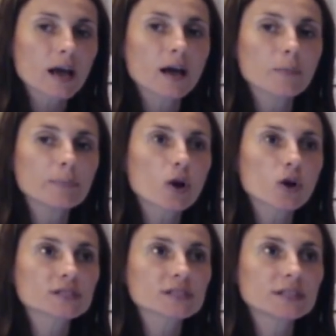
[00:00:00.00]
uh,
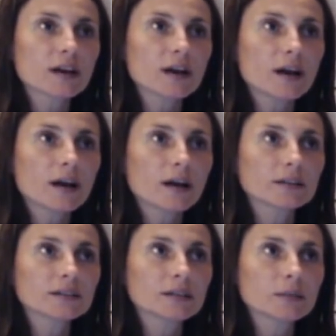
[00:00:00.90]
because
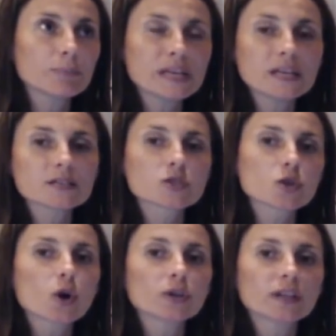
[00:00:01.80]
the, the being
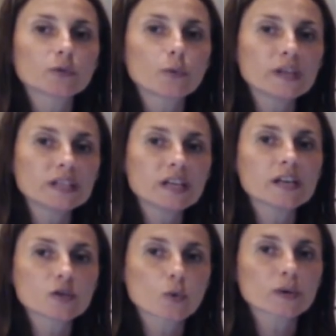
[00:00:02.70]
saw that we
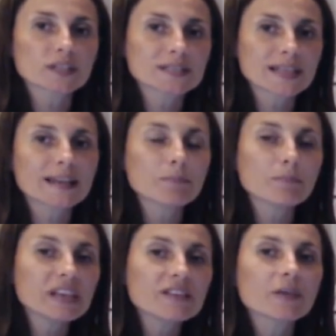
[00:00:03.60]
needed to understand
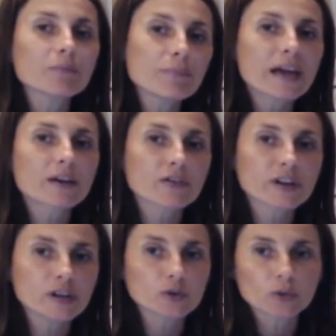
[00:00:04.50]
even better
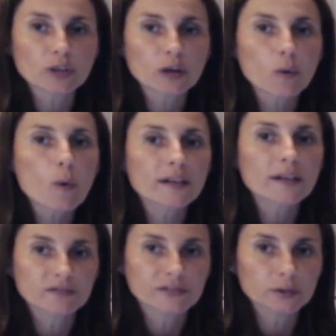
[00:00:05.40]
into the
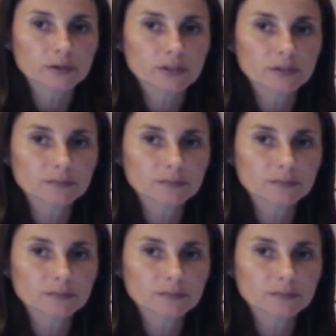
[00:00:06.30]
quantum field